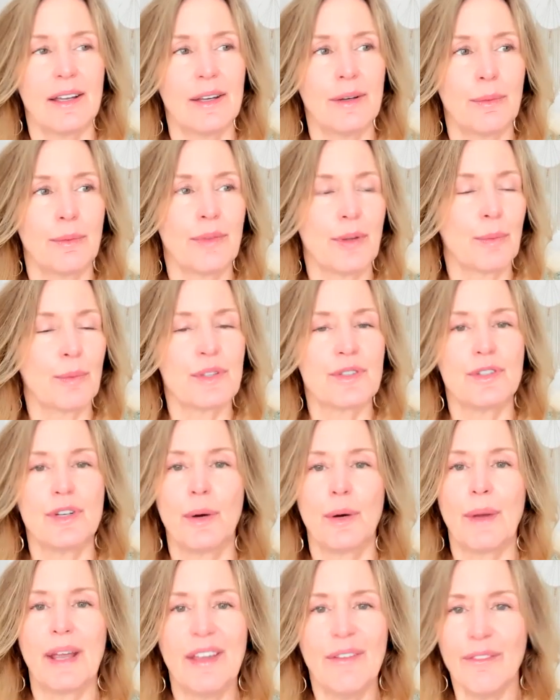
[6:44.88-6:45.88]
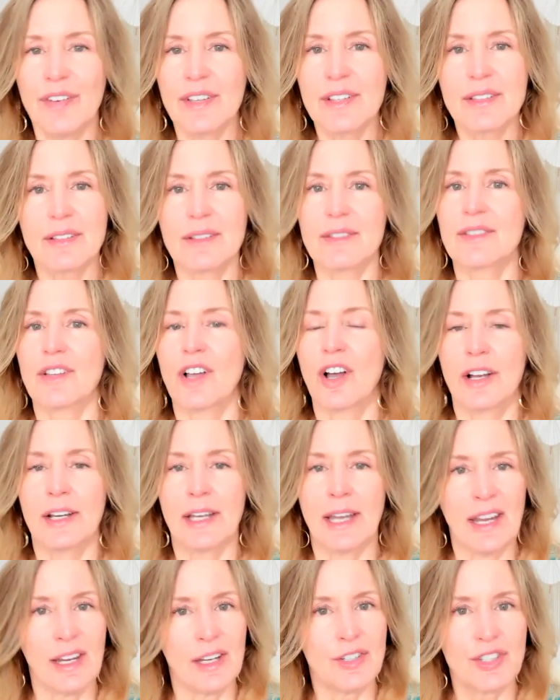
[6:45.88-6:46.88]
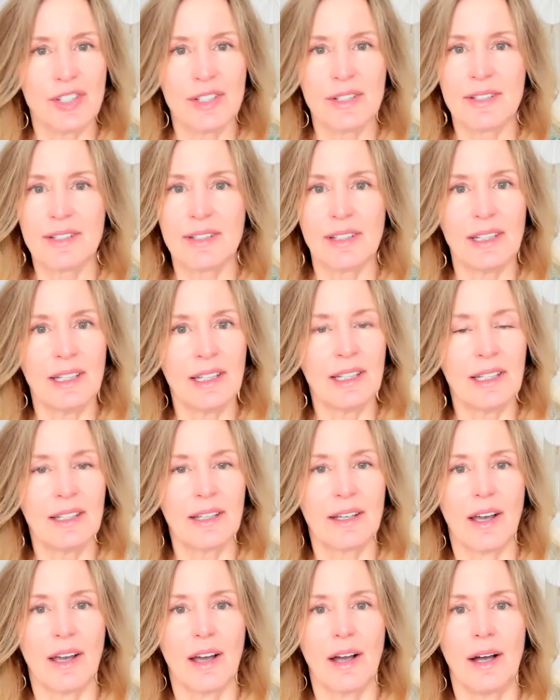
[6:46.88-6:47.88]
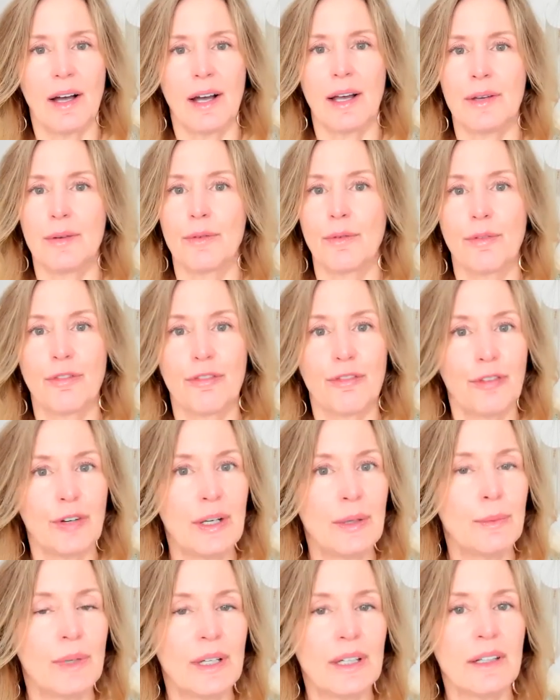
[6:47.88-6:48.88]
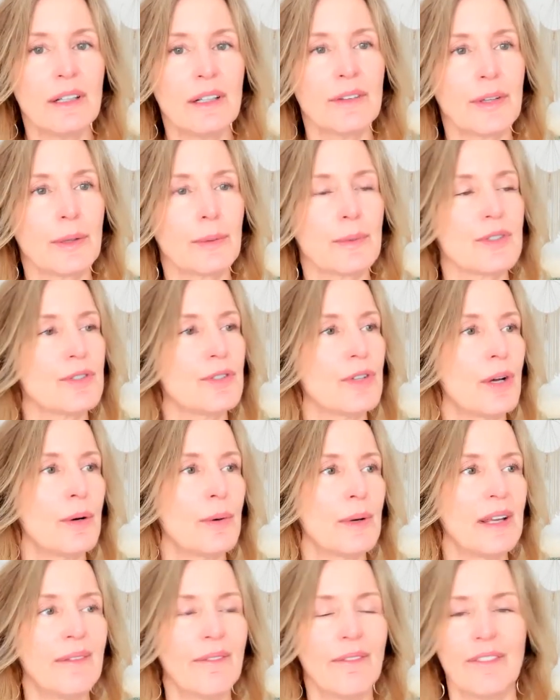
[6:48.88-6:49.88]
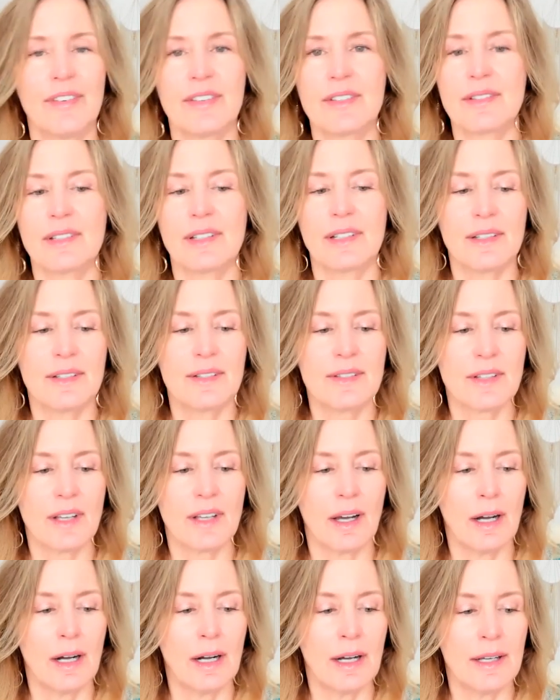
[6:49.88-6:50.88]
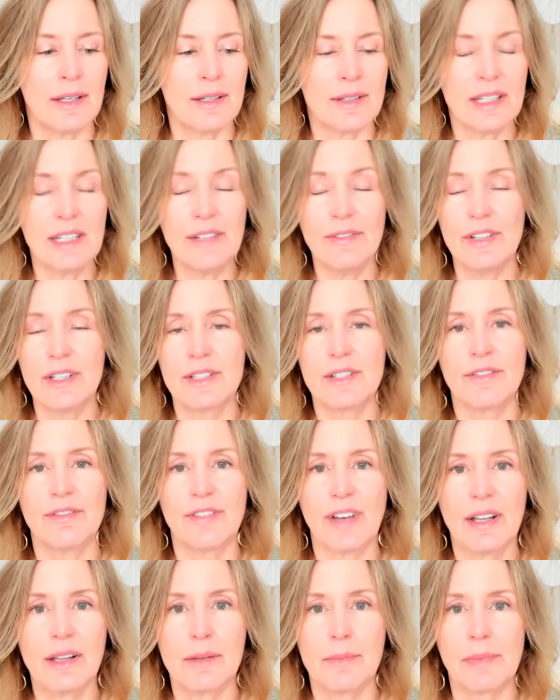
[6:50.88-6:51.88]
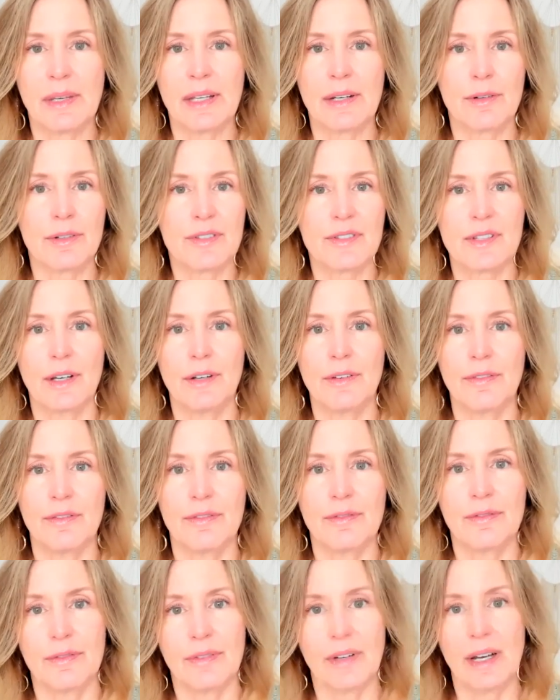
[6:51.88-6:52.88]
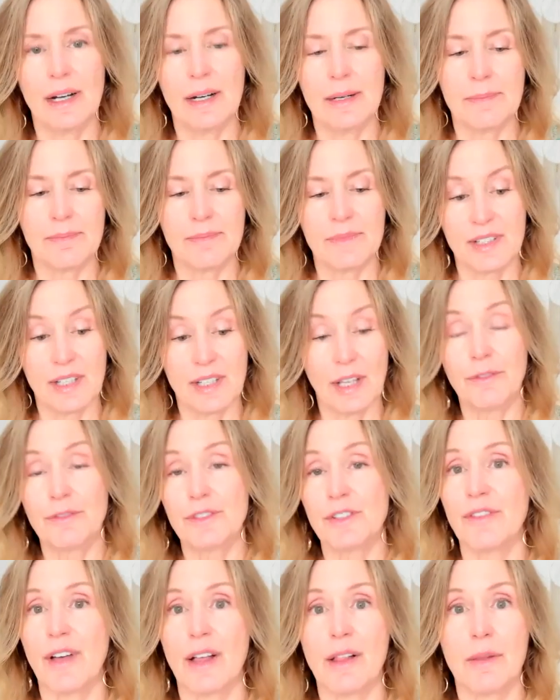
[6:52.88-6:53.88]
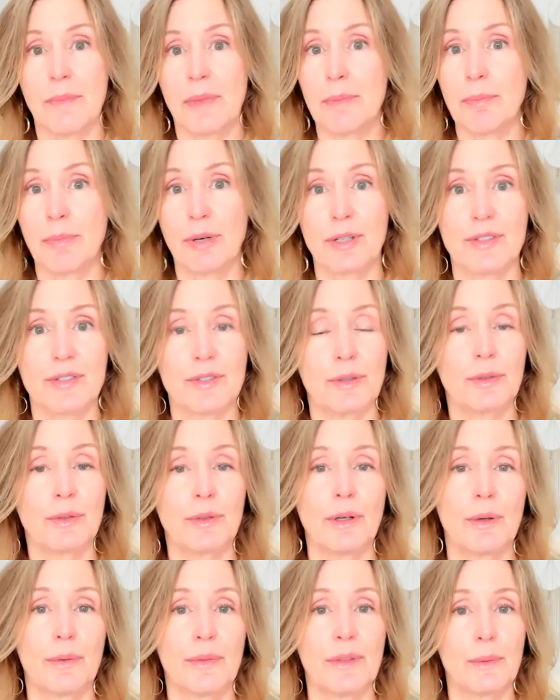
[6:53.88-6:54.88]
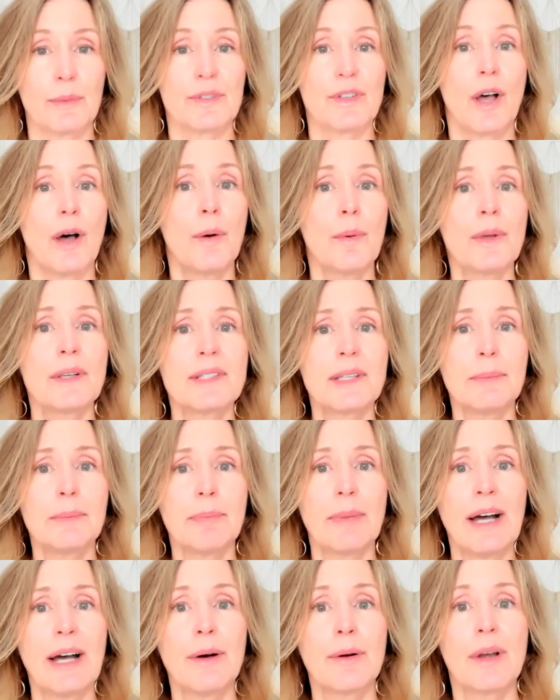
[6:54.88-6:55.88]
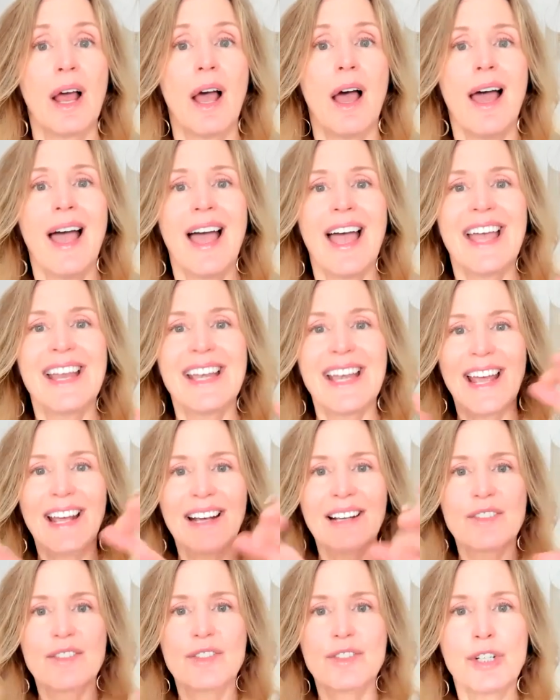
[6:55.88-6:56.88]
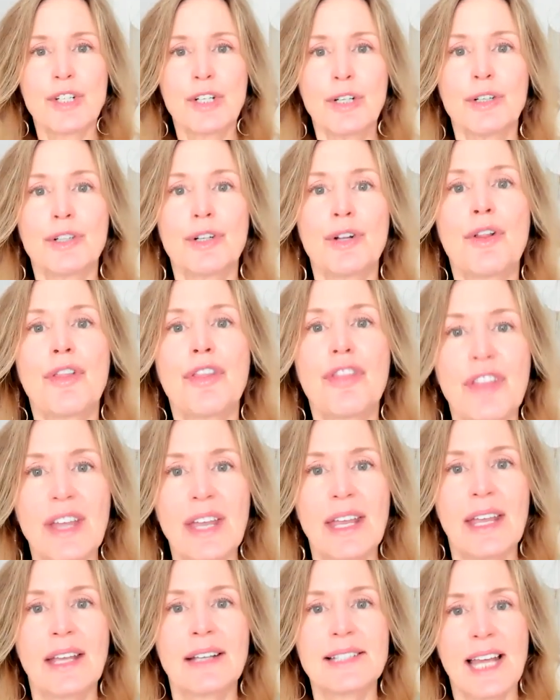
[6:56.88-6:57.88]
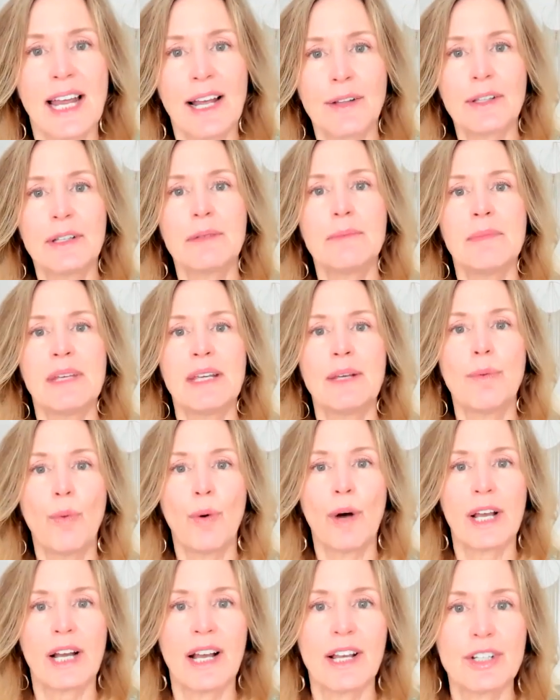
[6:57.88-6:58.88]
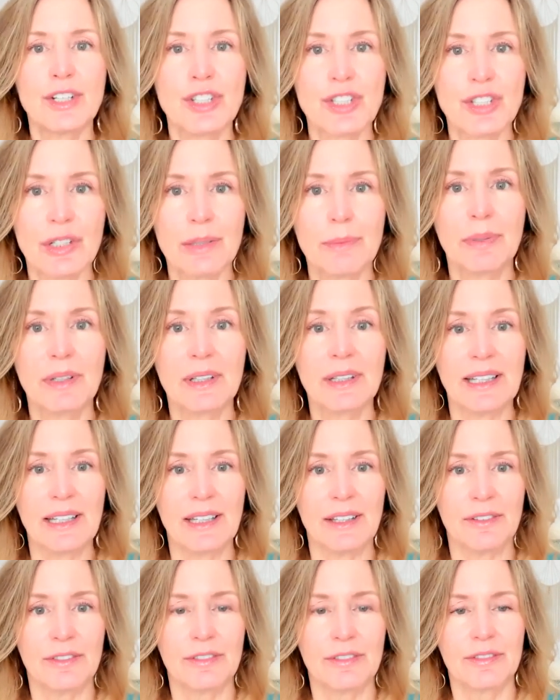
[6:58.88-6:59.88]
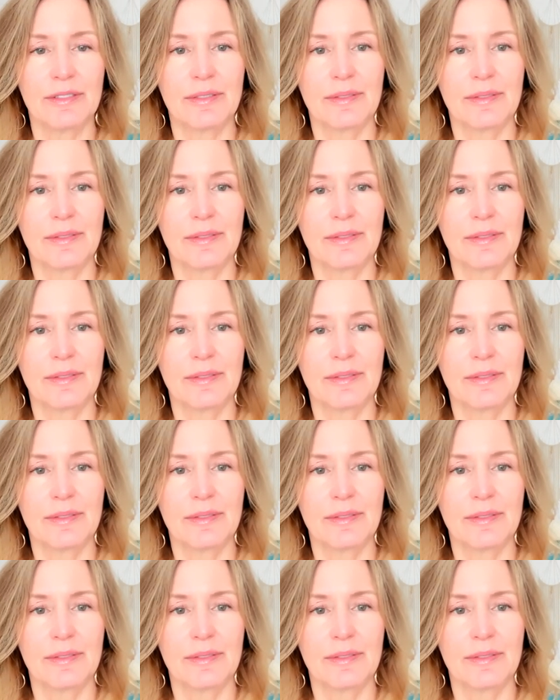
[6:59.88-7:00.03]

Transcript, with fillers: it, there was no emphasis on agency on free will there was no emphasis on even development or self um, self development, personal growth. It was always about an external thing telling me what I should believe